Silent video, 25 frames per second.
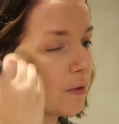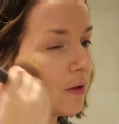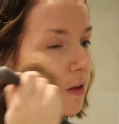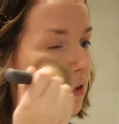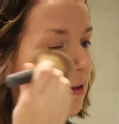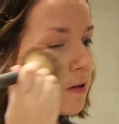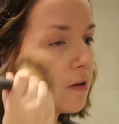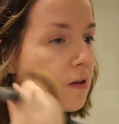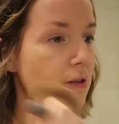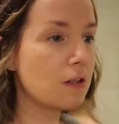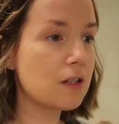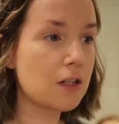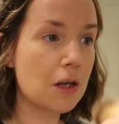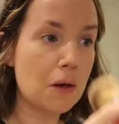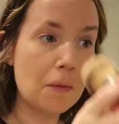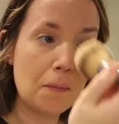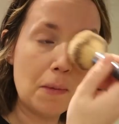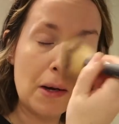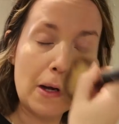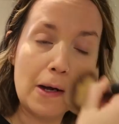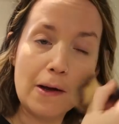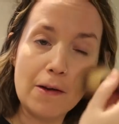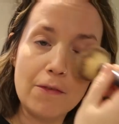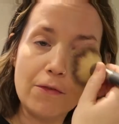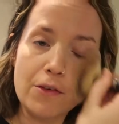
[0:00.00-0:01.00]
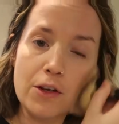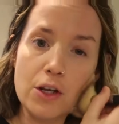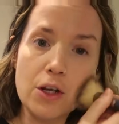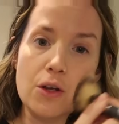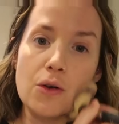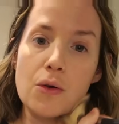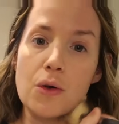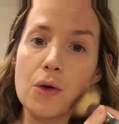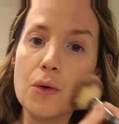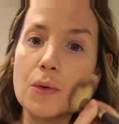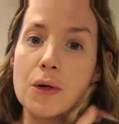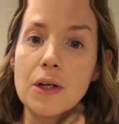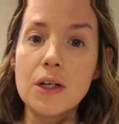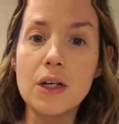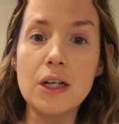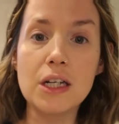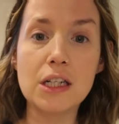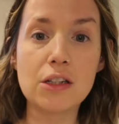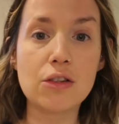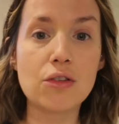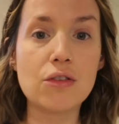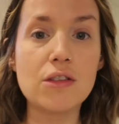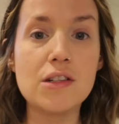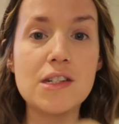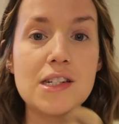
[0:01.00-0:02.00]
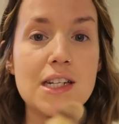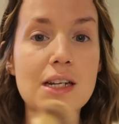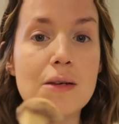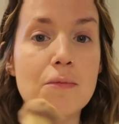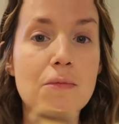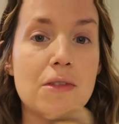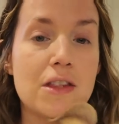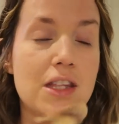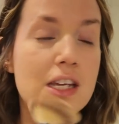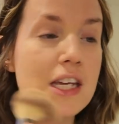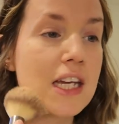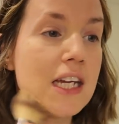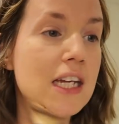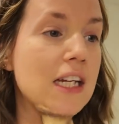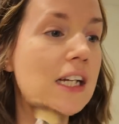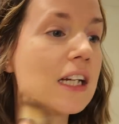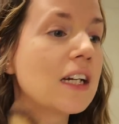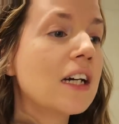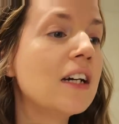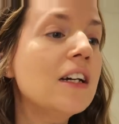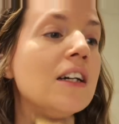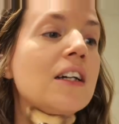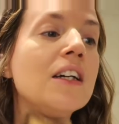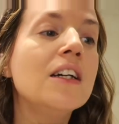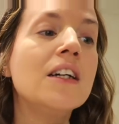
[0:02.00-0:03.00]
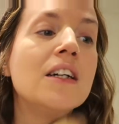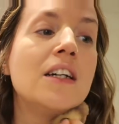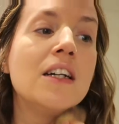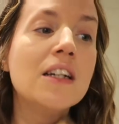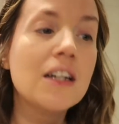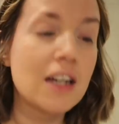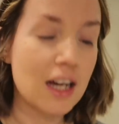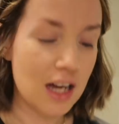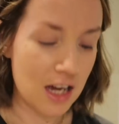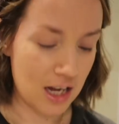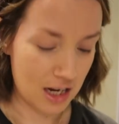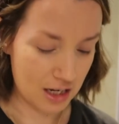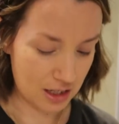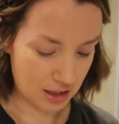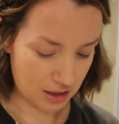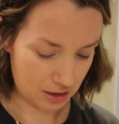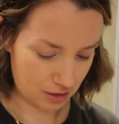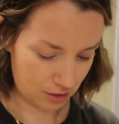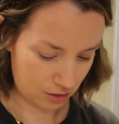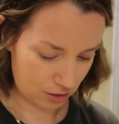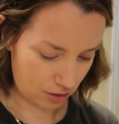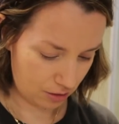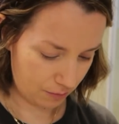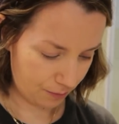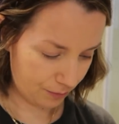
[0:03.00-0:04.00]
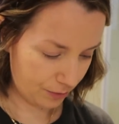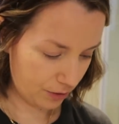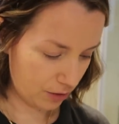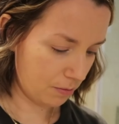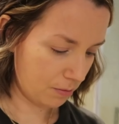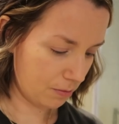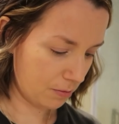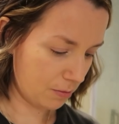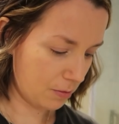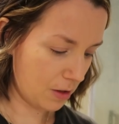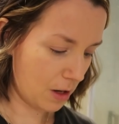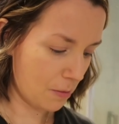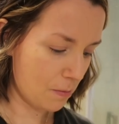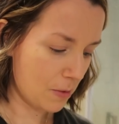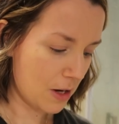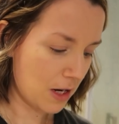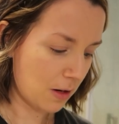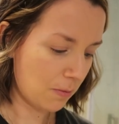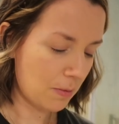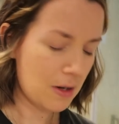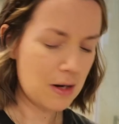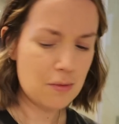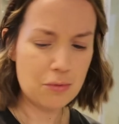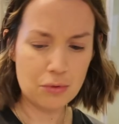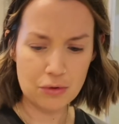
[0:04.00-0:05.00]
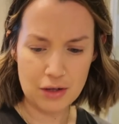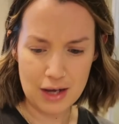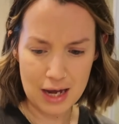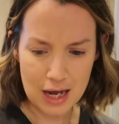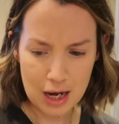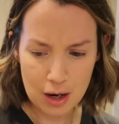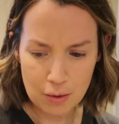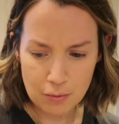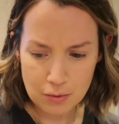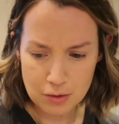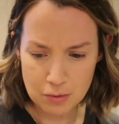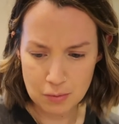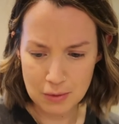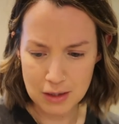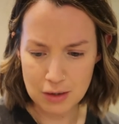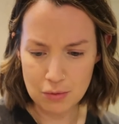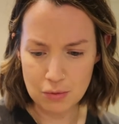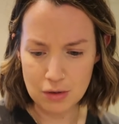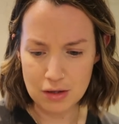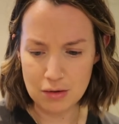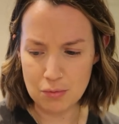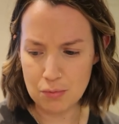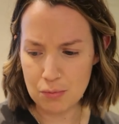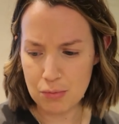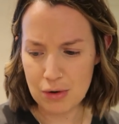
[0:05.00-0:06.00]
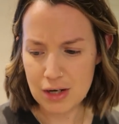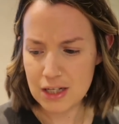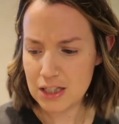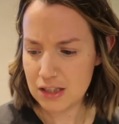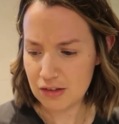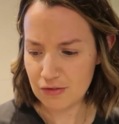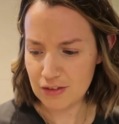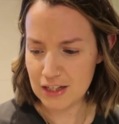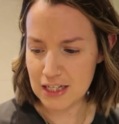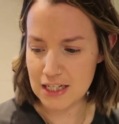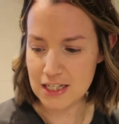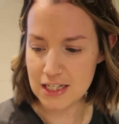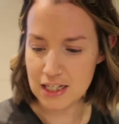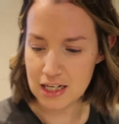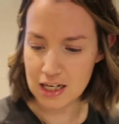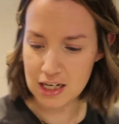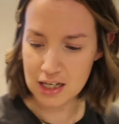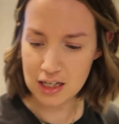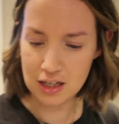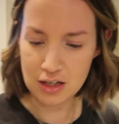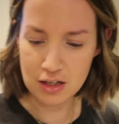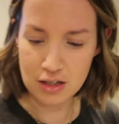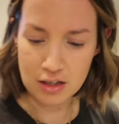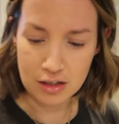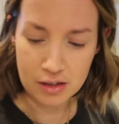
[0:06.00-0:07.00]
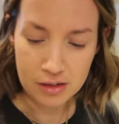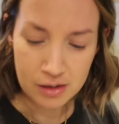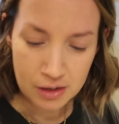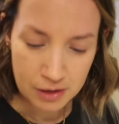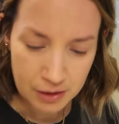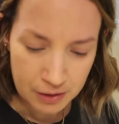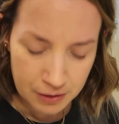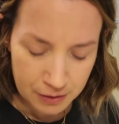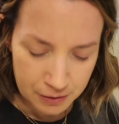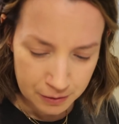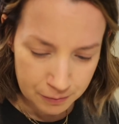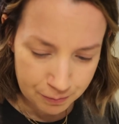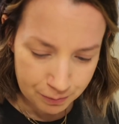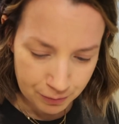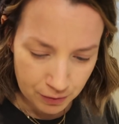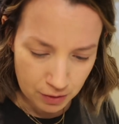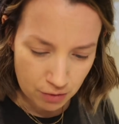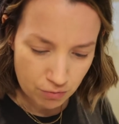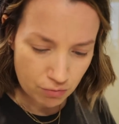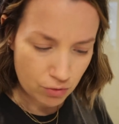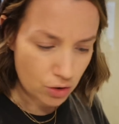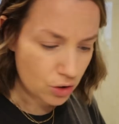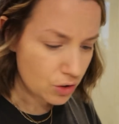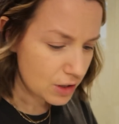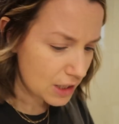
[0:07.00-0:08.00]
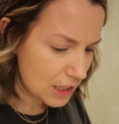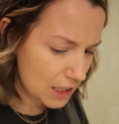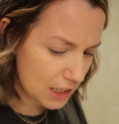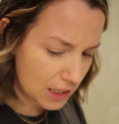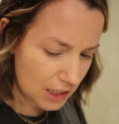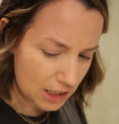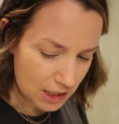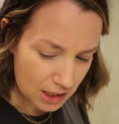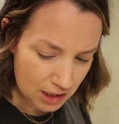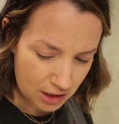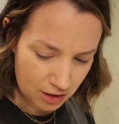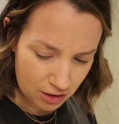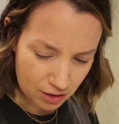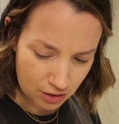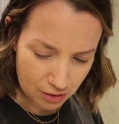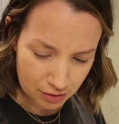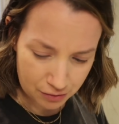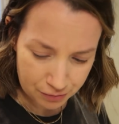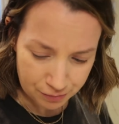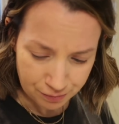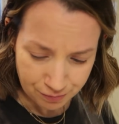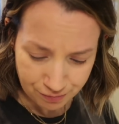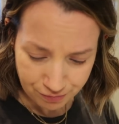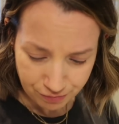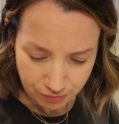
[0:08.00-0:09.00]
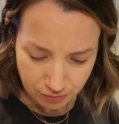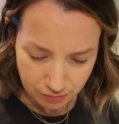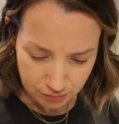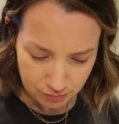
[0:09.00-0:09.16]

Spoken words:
with so many of you who are going through the same thing, and like people that helped me with breastfeeding and routine and